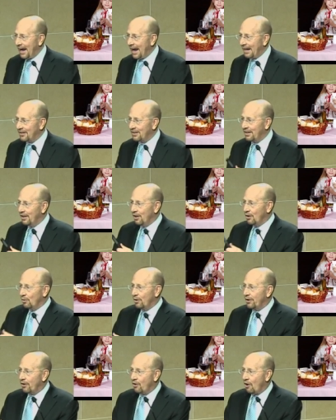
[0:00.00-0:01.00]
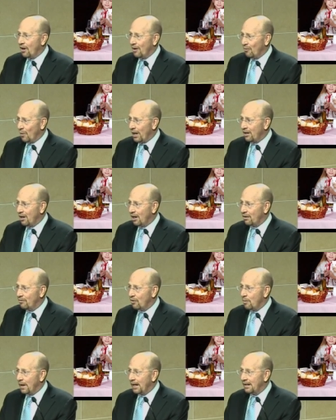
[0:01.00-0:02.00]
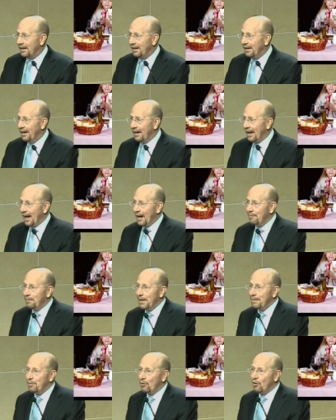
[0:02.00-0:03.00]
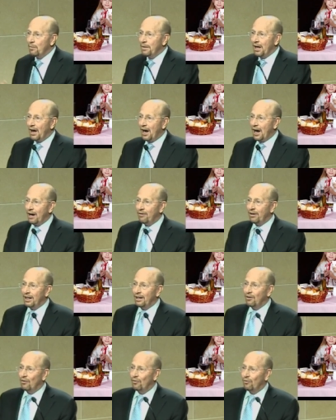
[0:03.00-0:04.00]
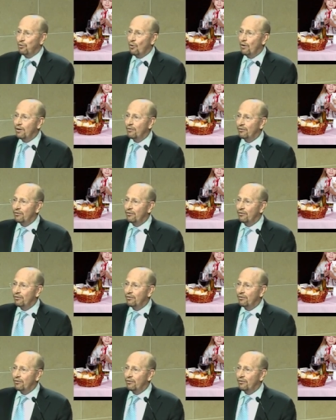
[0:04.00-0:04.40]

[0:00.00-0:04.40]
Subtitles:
task, with a white-collar robot. And people will be hiring foreign